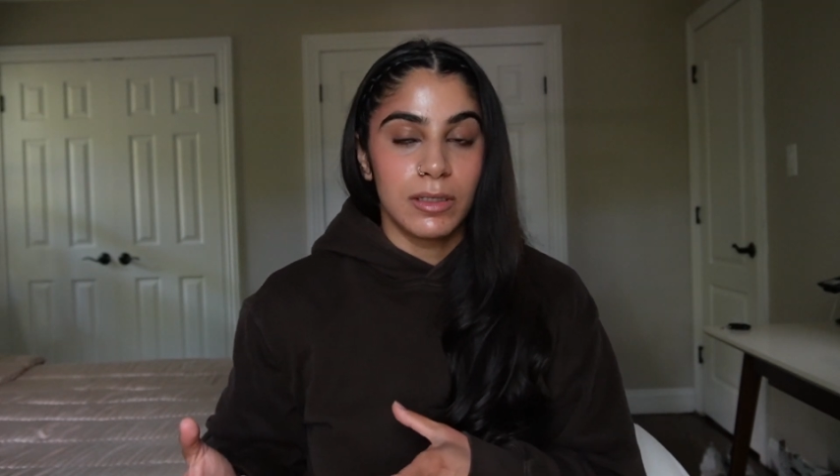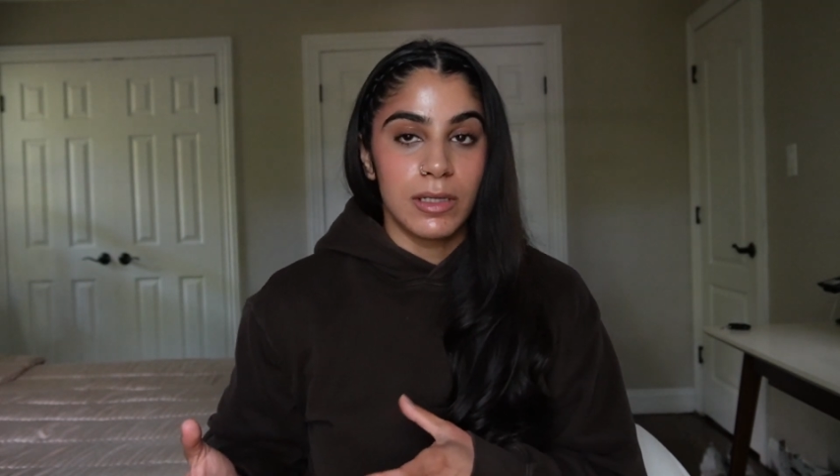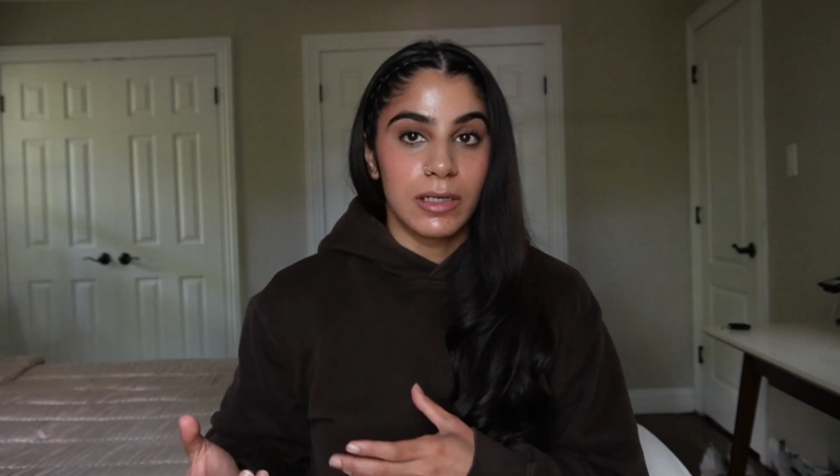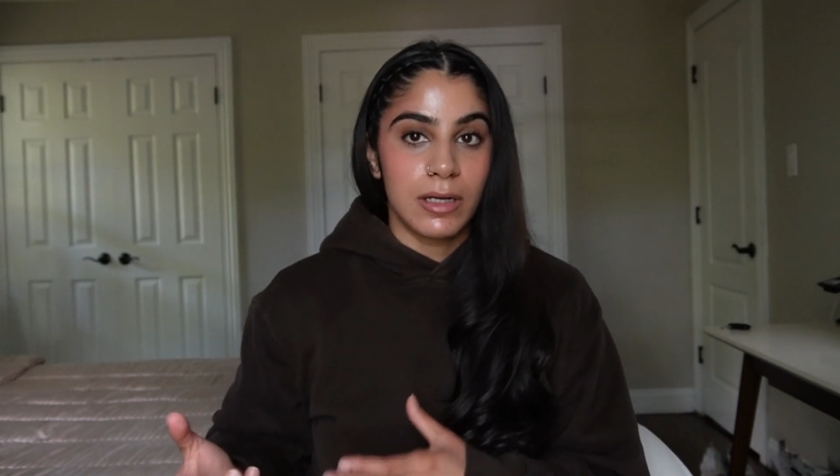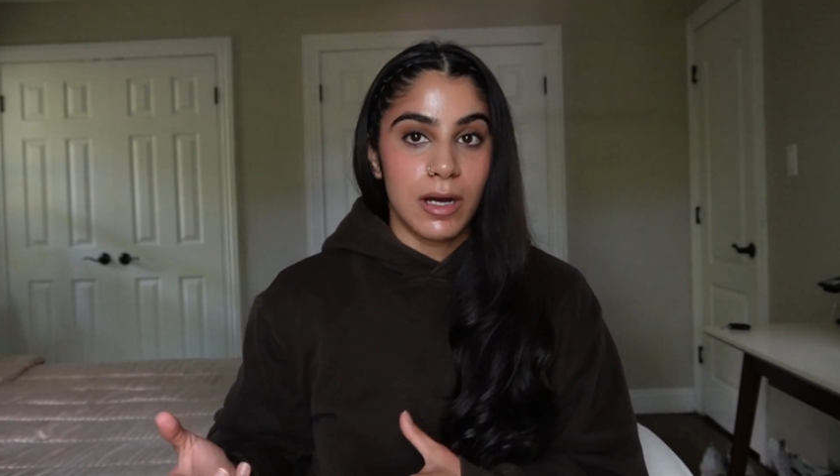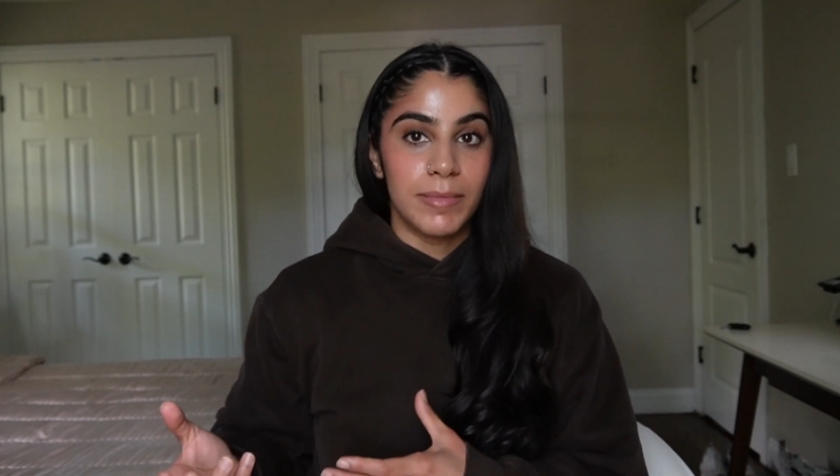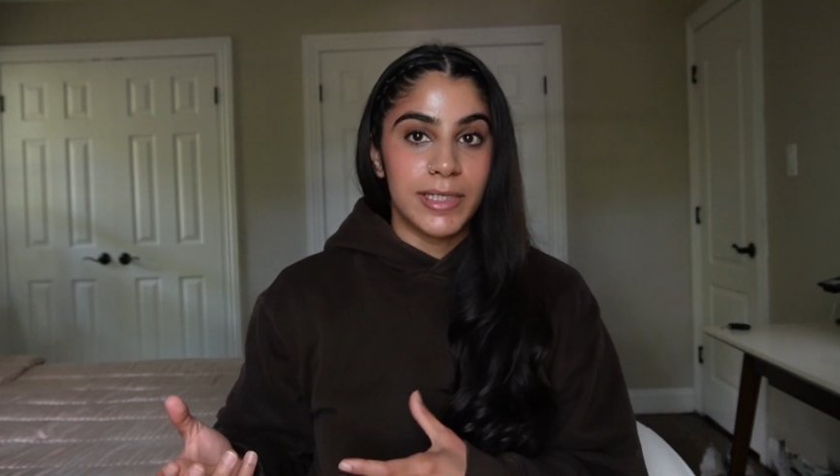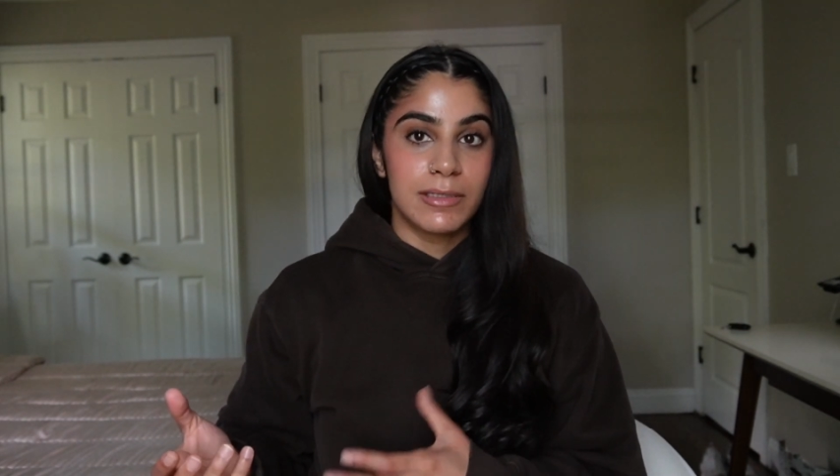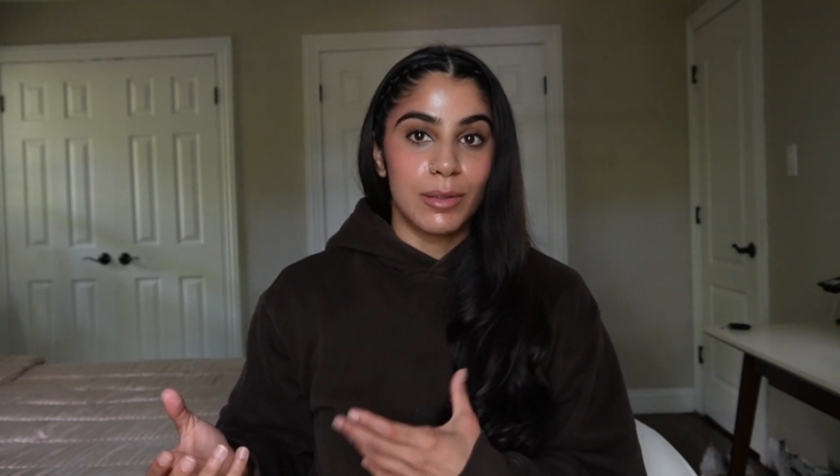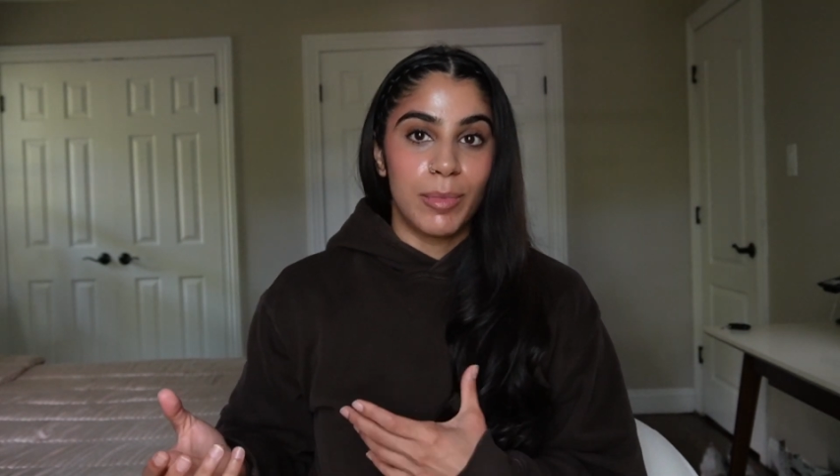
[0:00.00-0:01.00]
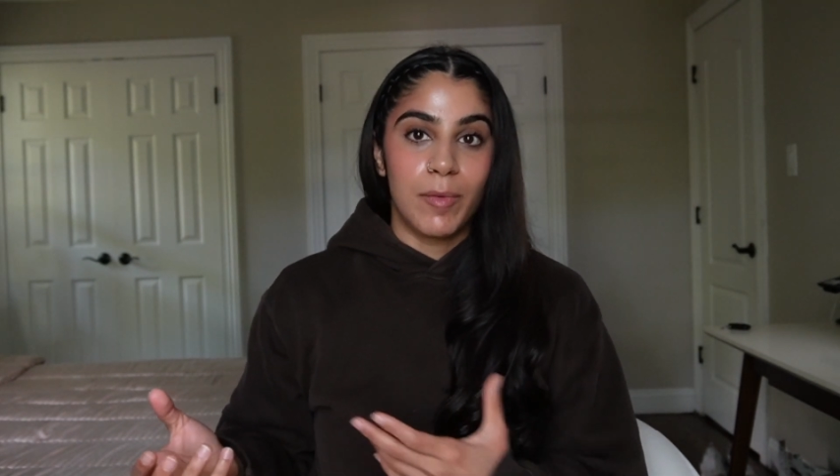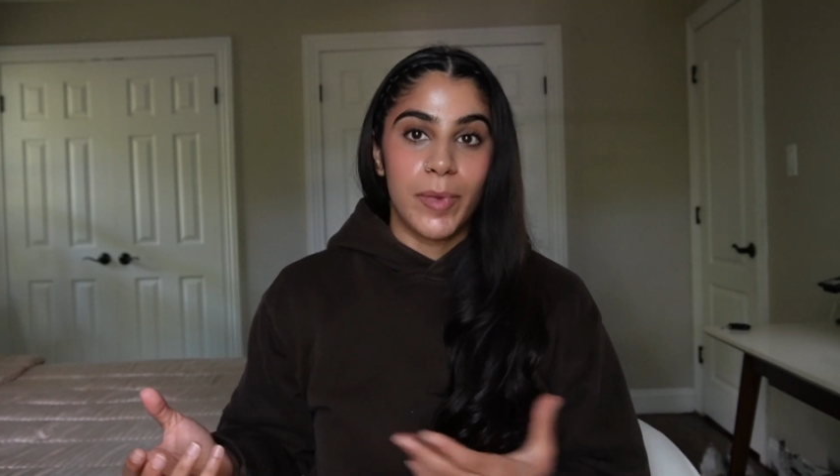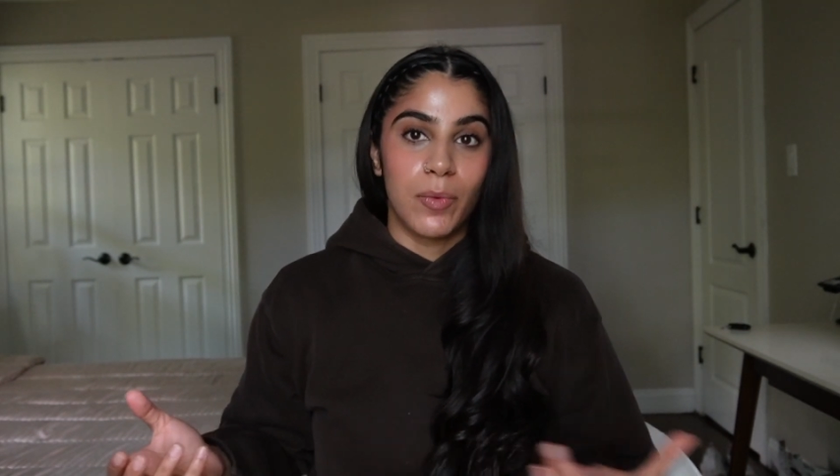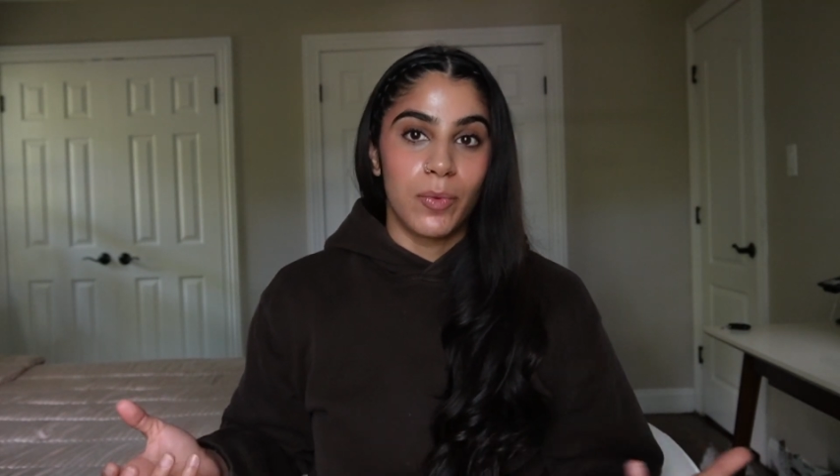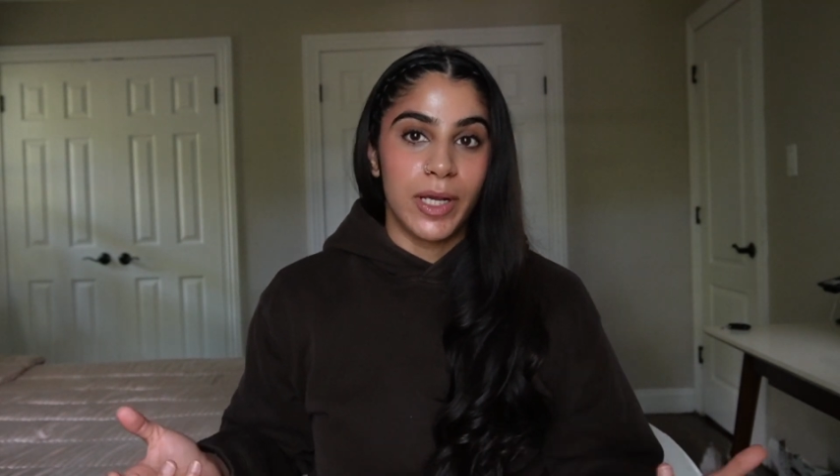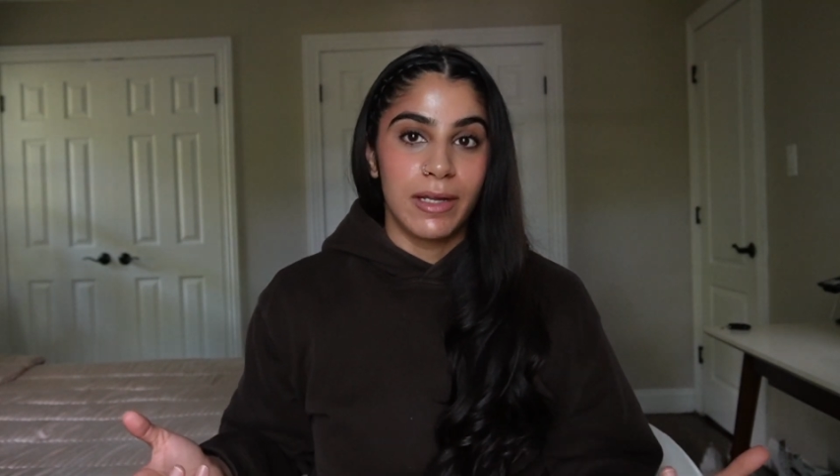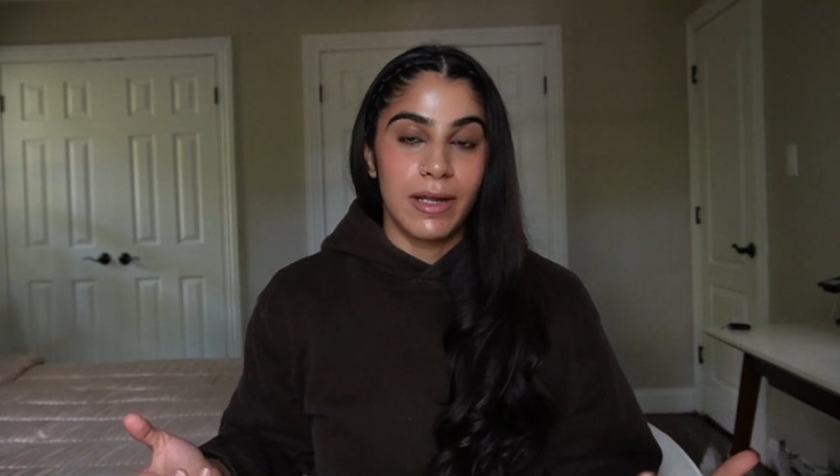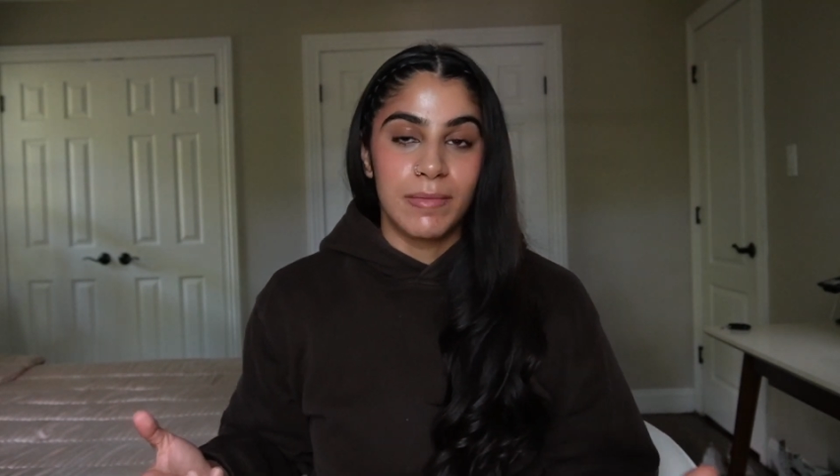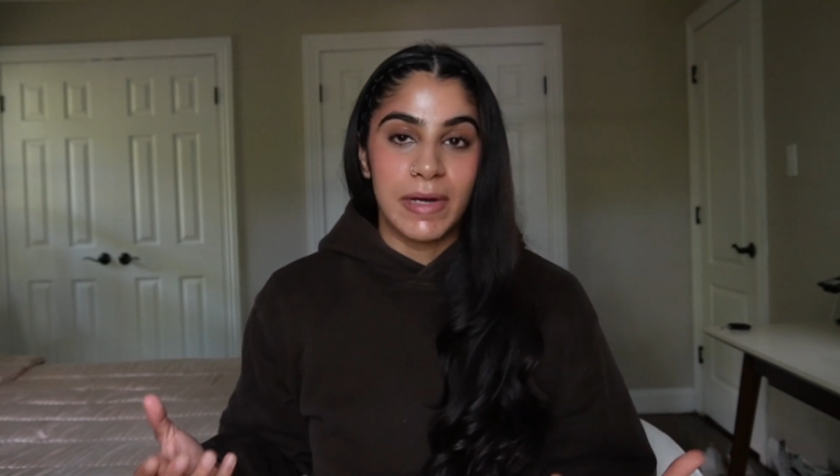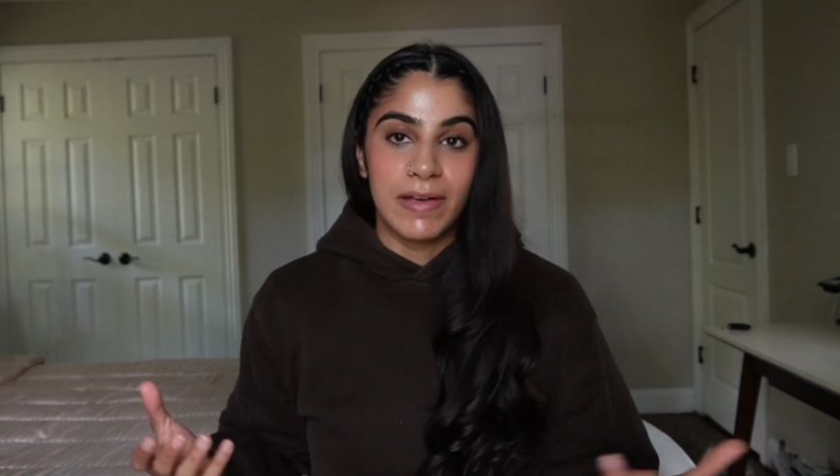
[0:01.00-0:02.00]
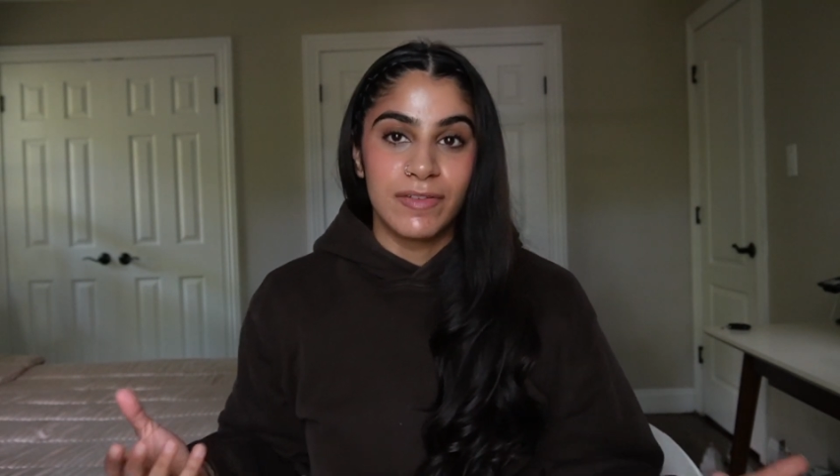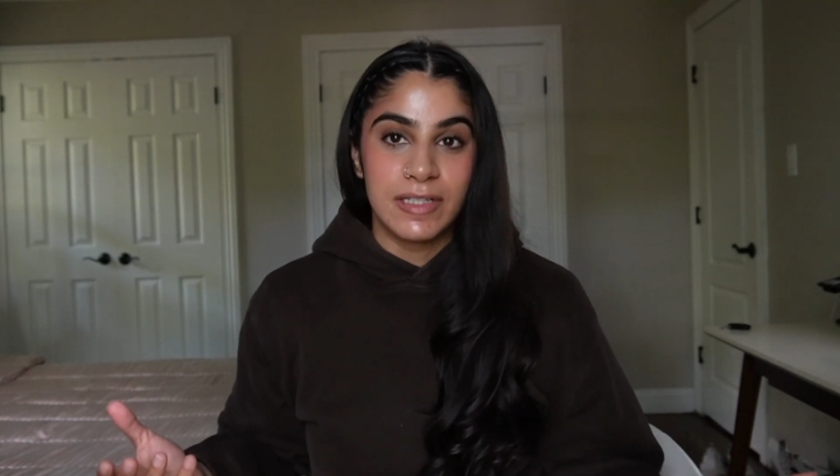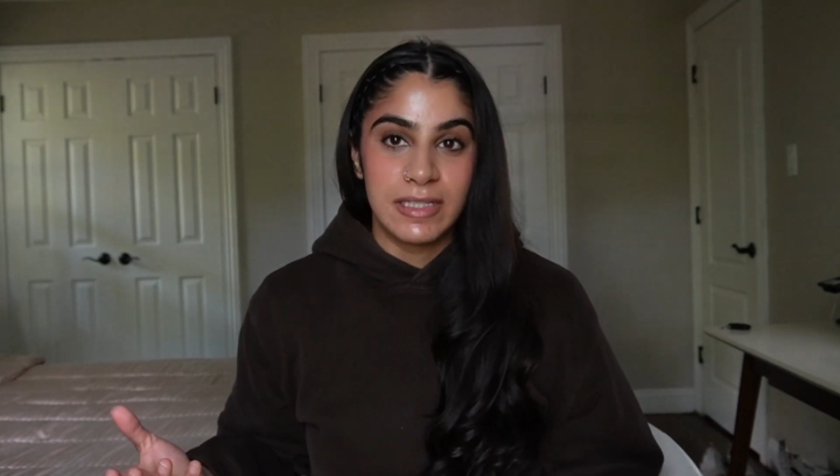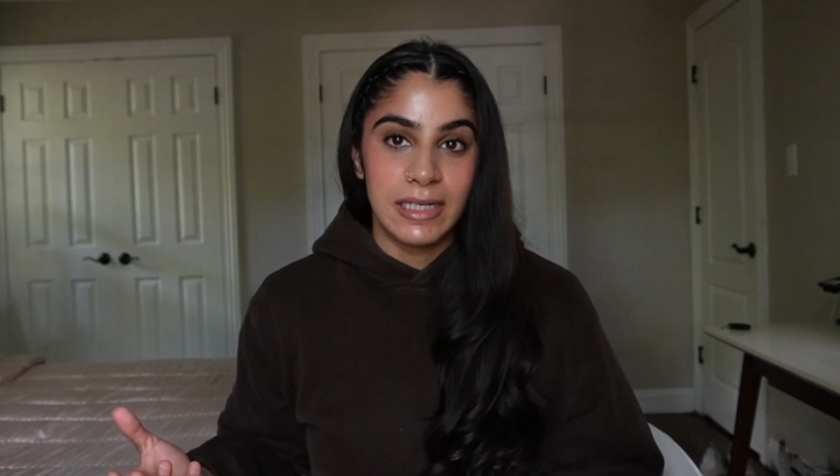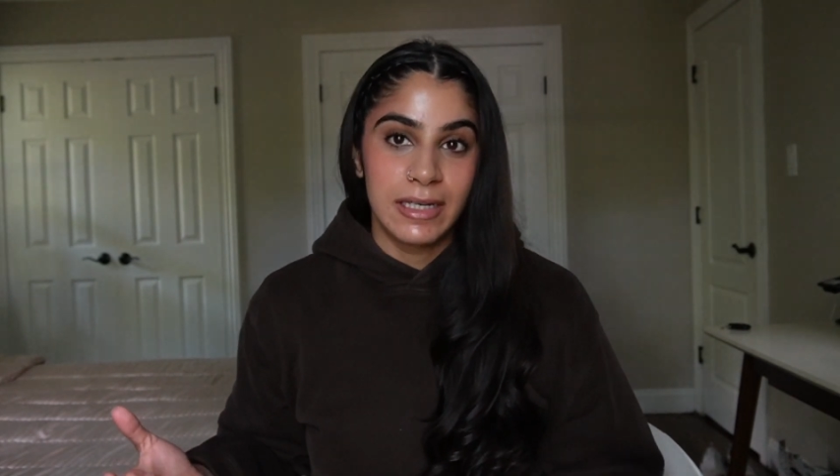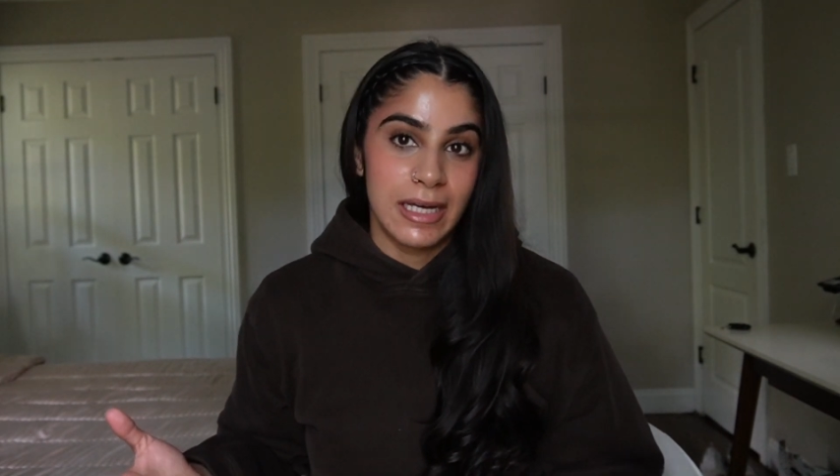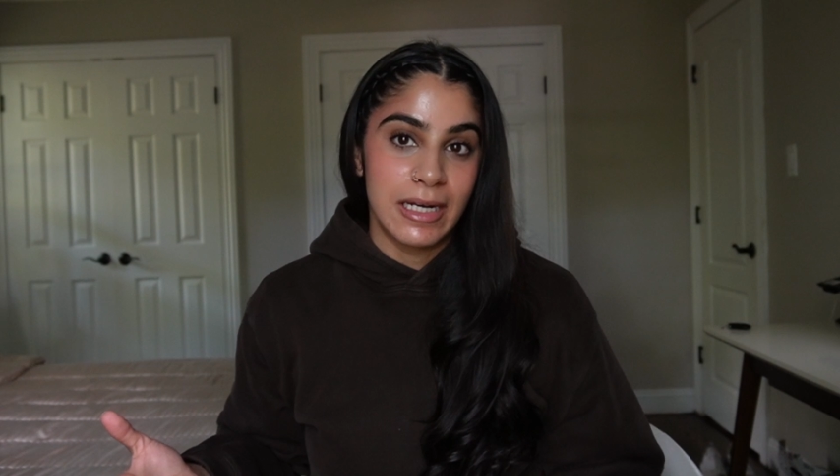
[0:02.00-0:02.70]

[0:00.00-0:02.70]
a lot of comments about my weight and my physique,